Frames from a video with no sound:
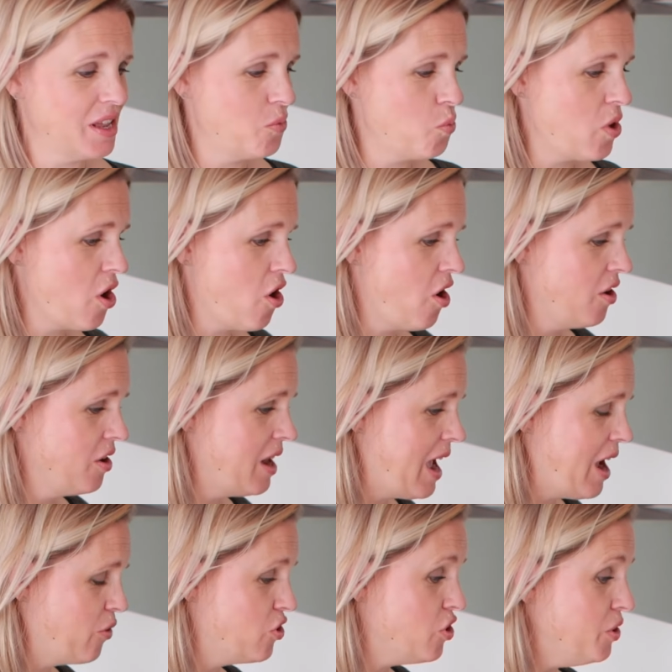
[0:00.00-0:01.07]
and we are
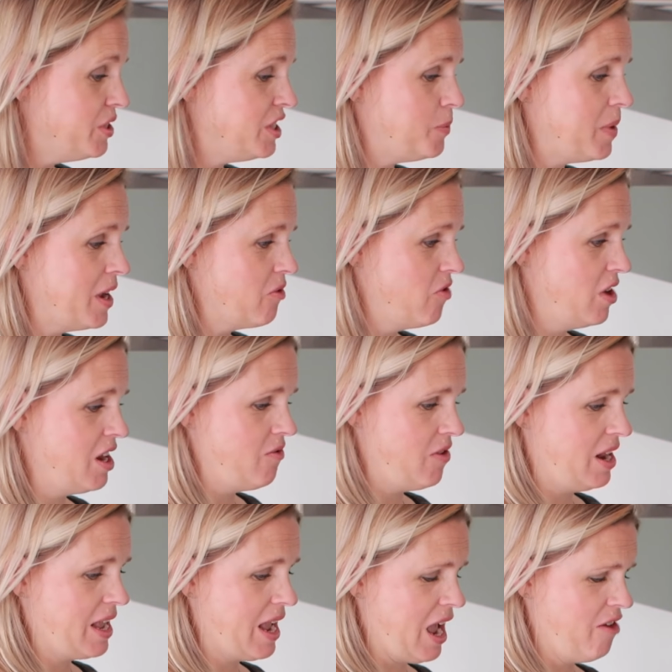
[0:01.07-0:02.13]
now used to being
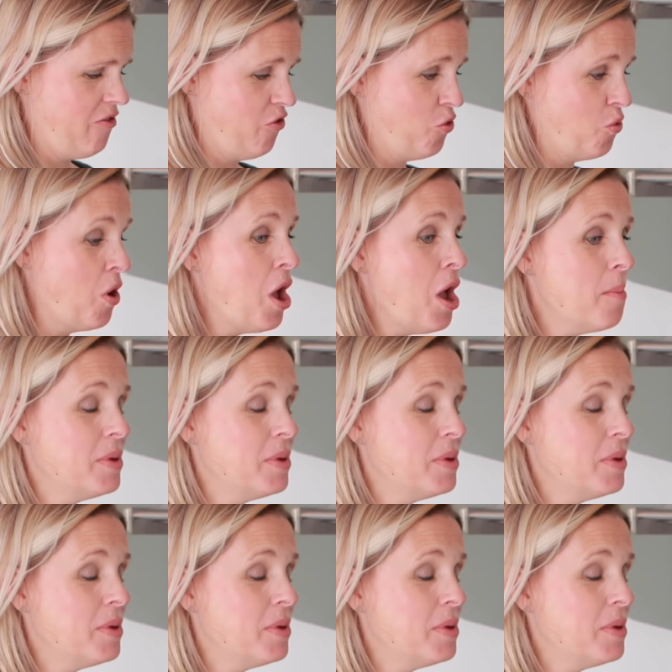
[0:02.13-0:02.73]
really careful,